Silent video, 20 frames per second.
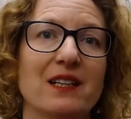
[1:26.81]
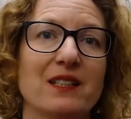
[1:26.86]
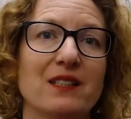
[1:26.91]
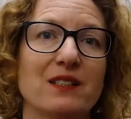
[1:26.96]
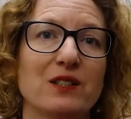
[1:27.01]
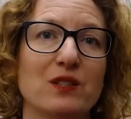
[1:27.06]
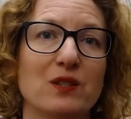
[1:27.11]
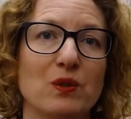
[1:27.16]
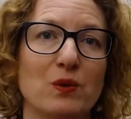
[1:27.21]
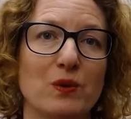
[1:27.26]

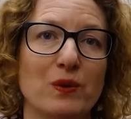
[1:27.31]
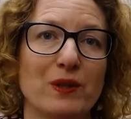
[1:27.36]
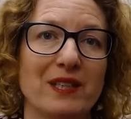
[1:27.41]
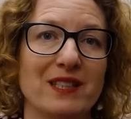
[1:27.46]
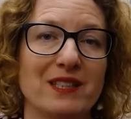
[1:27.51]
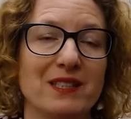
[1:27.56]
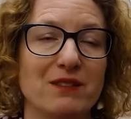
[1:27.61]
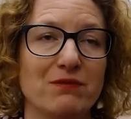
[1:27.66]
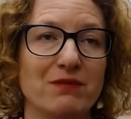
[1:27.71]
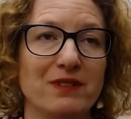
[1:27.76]
So
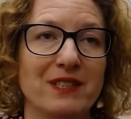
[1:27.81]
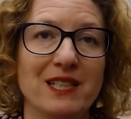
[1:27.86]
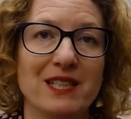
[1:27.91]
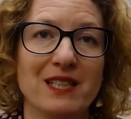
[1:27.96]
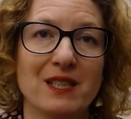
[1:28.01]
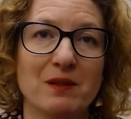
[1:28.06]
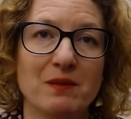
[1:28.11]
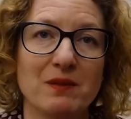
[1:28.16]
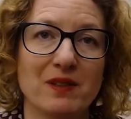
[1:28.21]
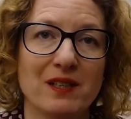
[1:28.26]
it's
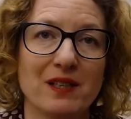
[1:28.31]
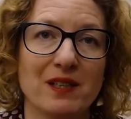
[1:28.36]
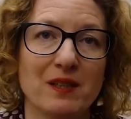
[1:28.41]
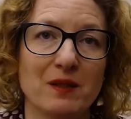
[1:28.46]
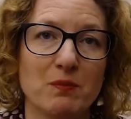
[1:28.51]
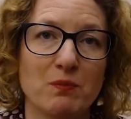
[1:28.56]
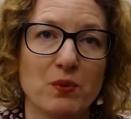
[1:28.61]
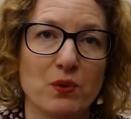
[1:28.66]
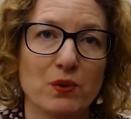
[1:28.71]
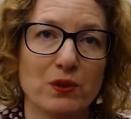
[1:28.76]
really
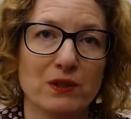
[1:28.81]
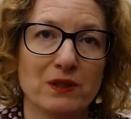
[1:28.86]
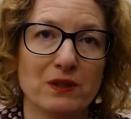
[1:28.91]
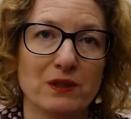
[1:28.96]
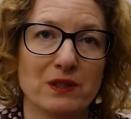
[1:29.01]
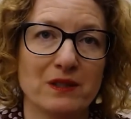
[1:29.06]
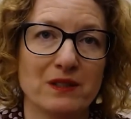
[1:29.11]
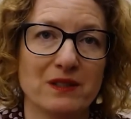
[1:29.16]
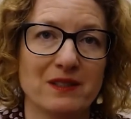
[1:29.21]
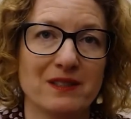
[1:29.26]

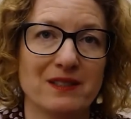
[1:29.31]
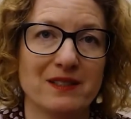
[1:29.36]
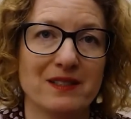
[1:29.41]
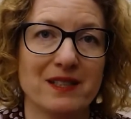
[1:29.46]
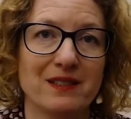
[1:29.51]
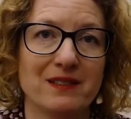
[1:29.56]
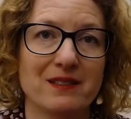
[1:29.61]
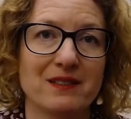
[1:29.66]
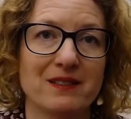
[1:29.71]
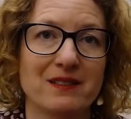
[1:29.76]
important
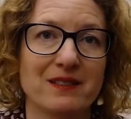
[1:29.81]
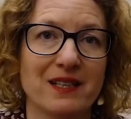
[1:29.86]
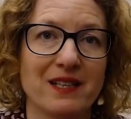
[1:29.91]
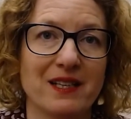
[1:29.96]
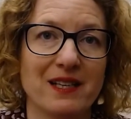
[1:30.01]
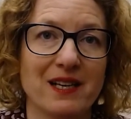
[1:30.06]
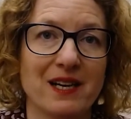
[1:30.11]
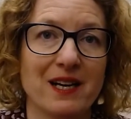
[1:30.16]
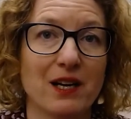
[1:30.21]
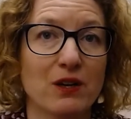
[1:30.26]
that
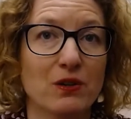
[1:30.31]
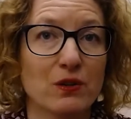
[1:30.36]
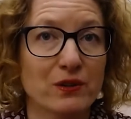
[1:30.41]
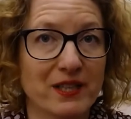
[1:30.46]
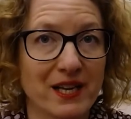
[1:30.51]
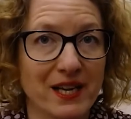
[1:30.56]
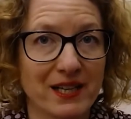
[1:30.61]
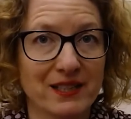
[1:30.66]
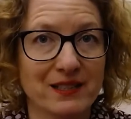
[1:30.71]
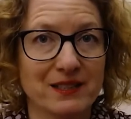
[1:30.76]
they are
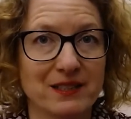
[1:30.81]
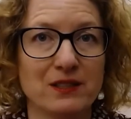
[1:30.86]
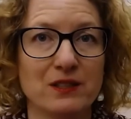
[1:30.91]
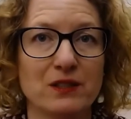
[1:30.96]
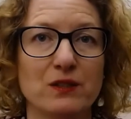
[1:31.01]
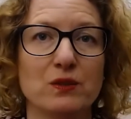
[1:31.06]
connected